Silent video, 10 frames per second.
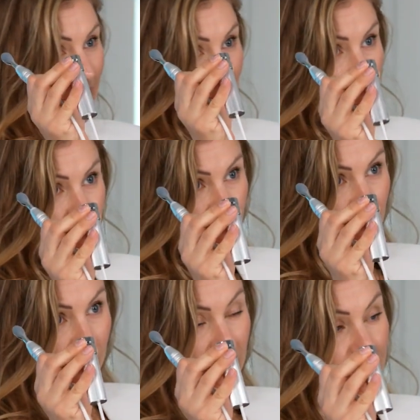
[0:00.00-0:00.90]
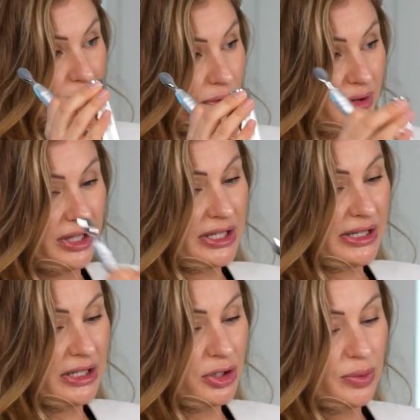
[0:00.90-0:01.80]
the grounding bar. So this
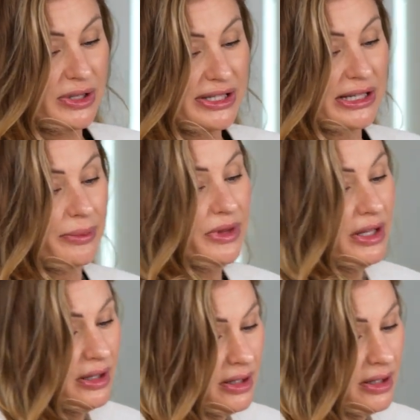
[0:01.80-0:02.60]
needs to be something